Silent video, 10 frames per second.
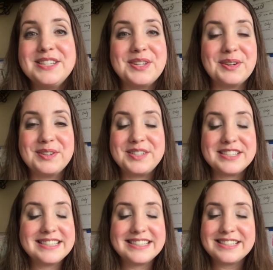So
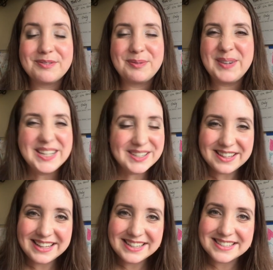just
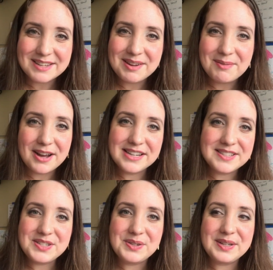weird things that my body
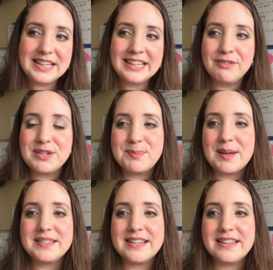is doing in
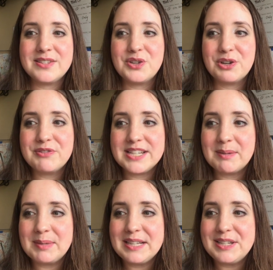response to this nerve
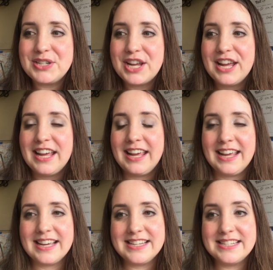damage,
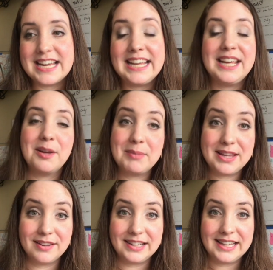and I am
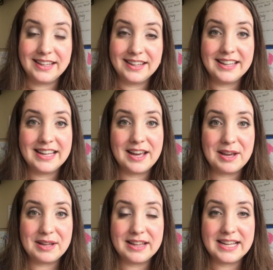healing.
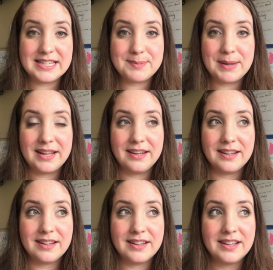It's
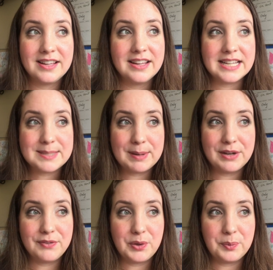been
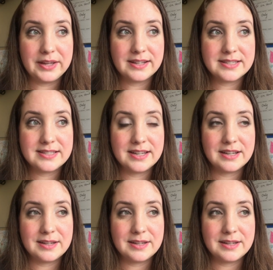a few weeks